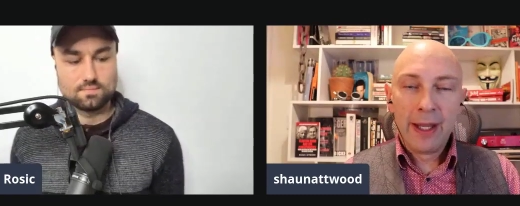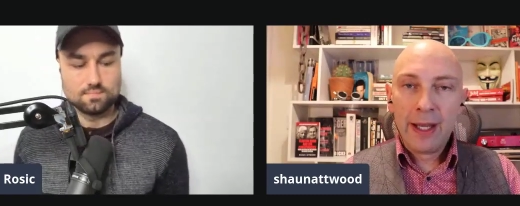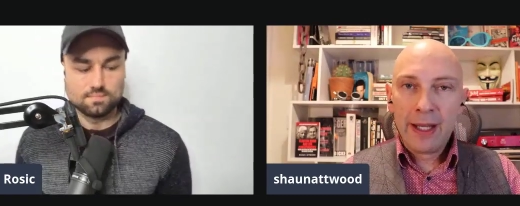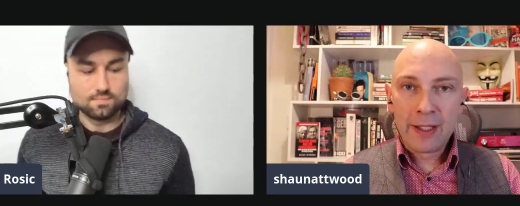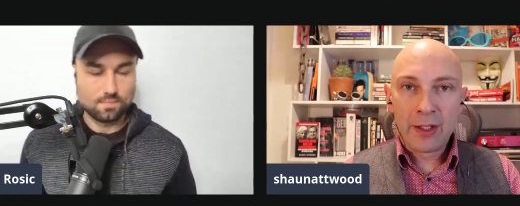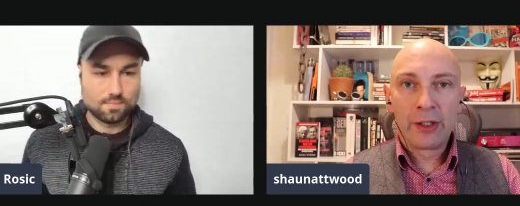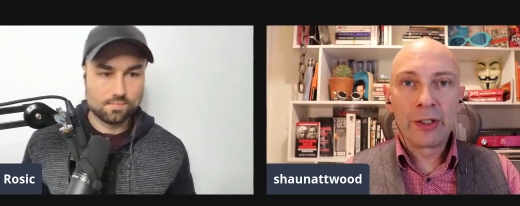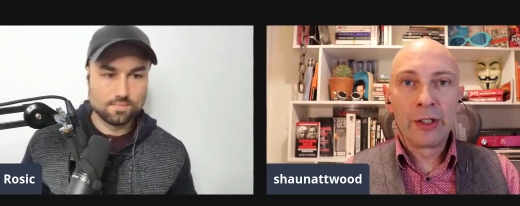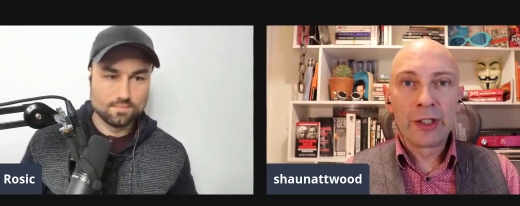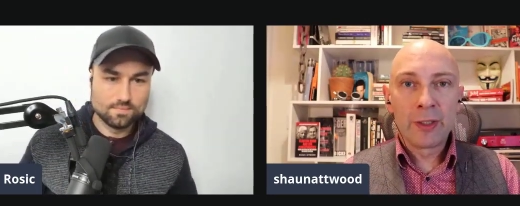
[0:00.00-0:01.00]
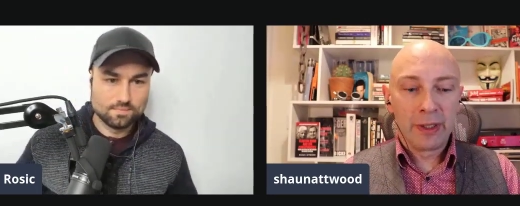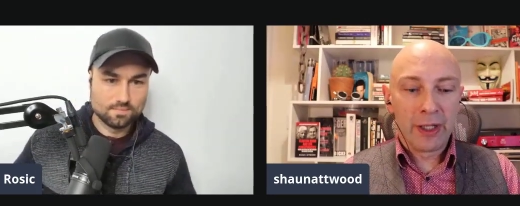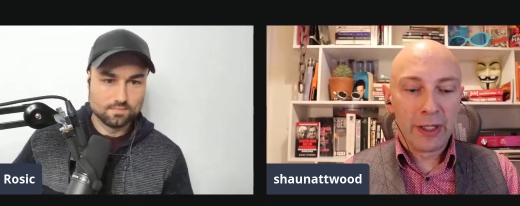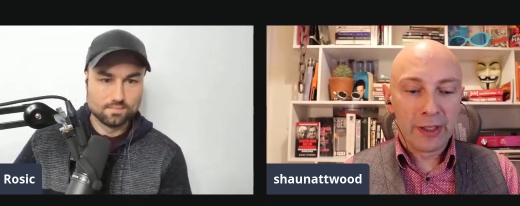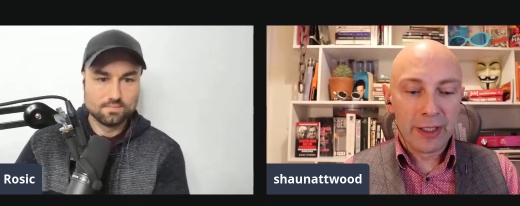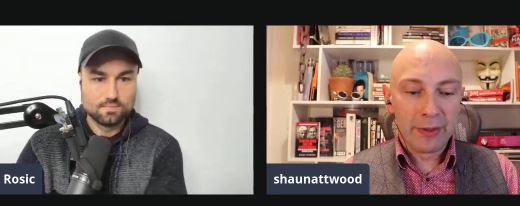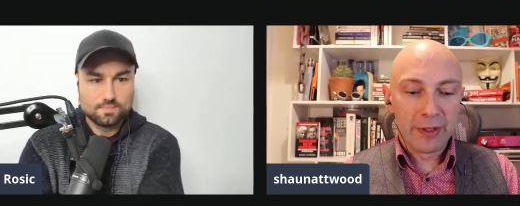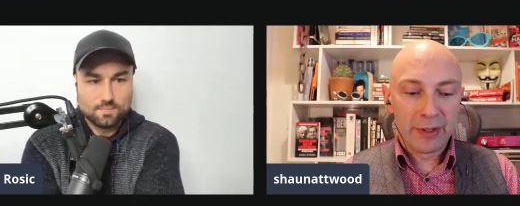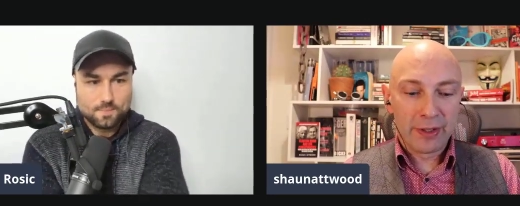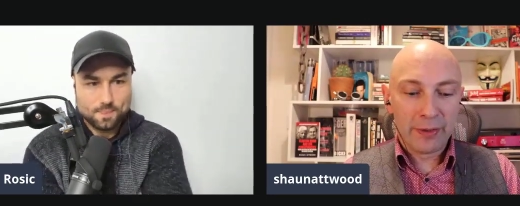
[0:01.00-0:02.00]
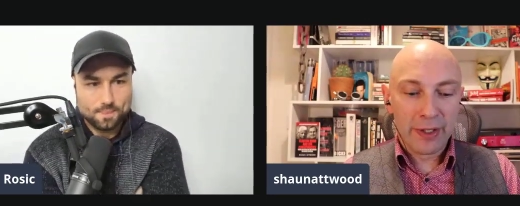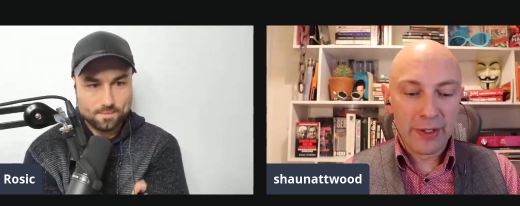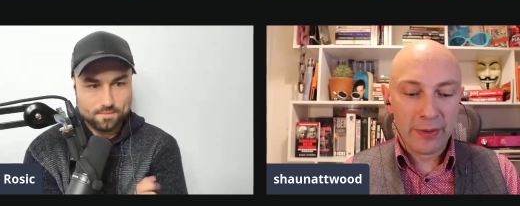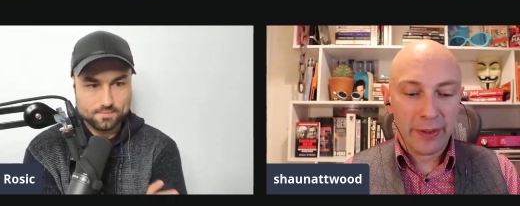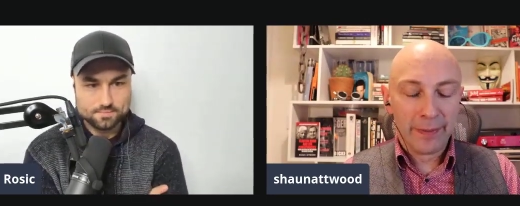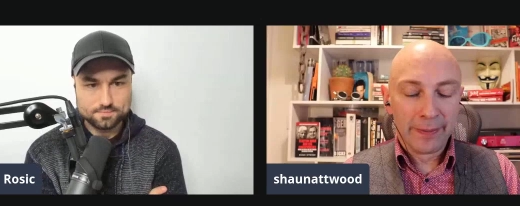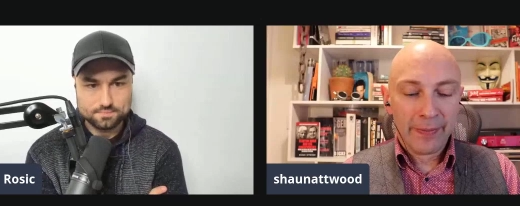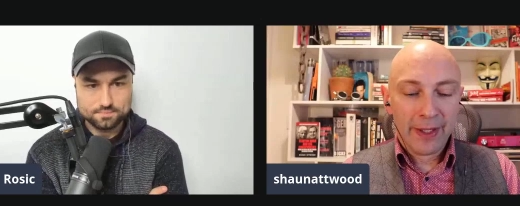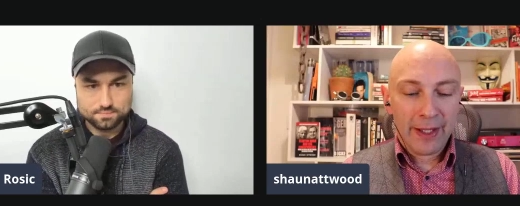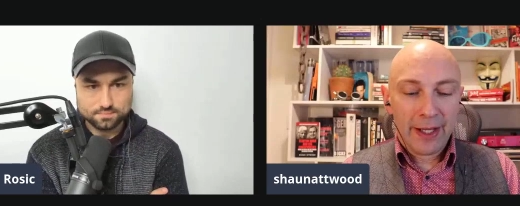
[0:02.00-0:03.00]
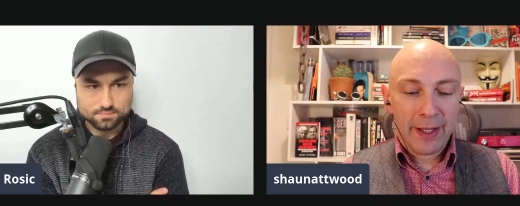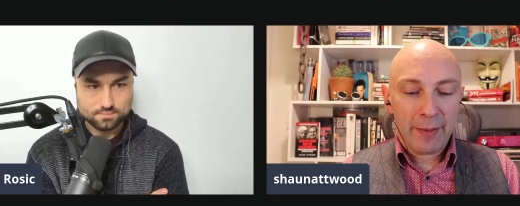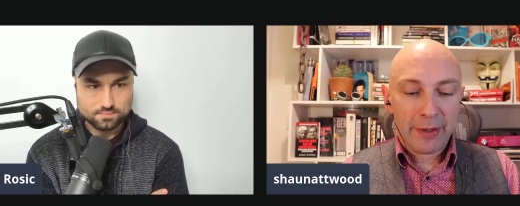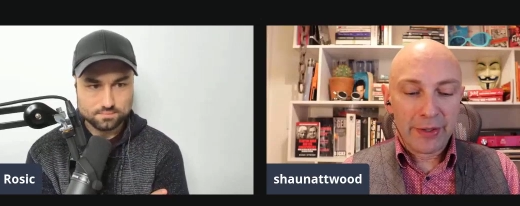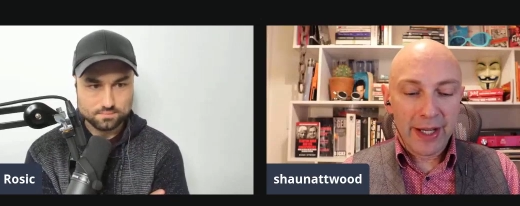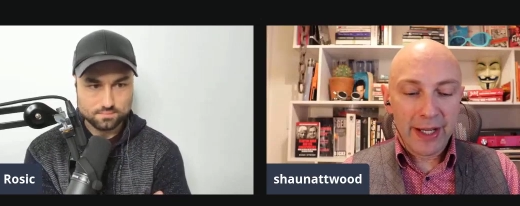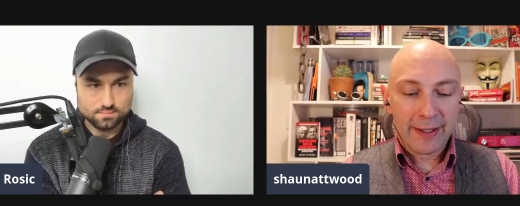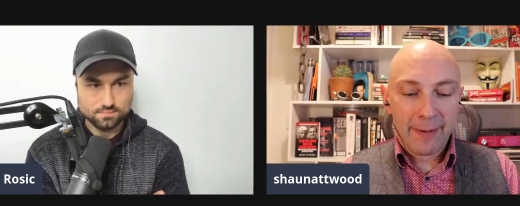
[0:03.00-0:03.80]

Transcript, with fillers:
Speaker 1: His all, ultimate loyalty was to Israel and the Mossad,